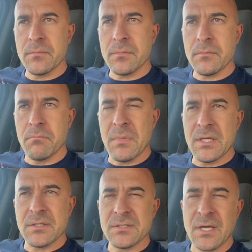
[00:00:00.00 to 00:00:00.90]

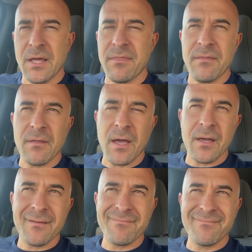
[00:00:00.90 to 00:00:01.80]
Miss
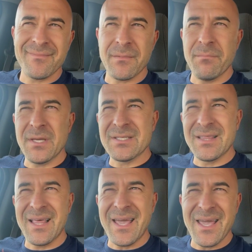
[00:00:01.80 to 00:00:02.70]

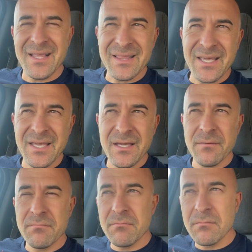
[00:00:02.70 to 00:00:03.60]
Lee
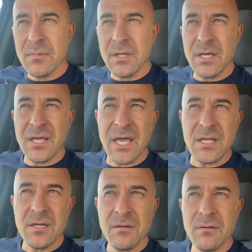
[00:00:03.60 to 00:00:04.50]

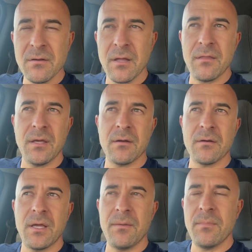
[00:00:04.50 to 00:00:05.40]
Kenyon, I think her name,